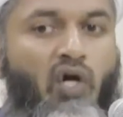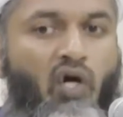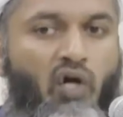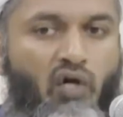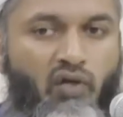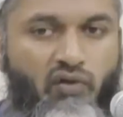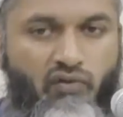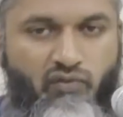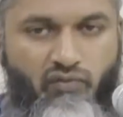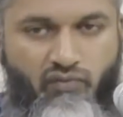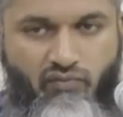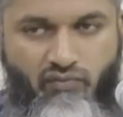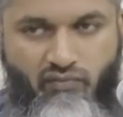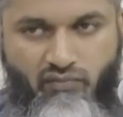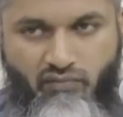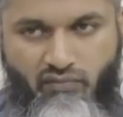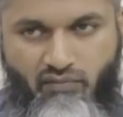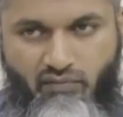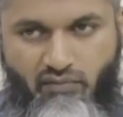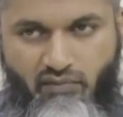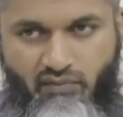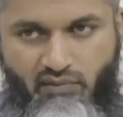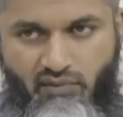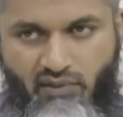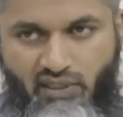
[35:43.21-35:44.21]
on.
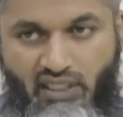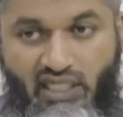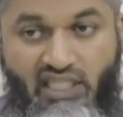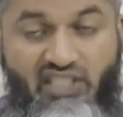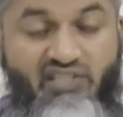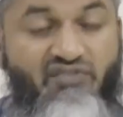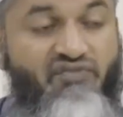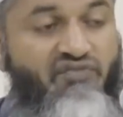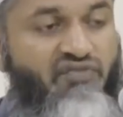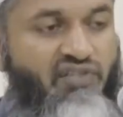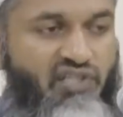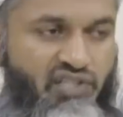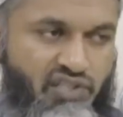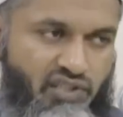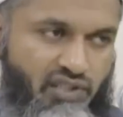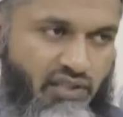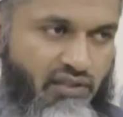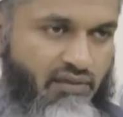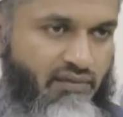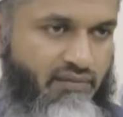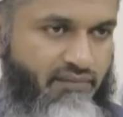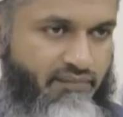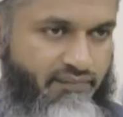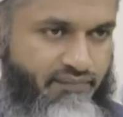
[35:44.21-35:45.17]
It's fishy.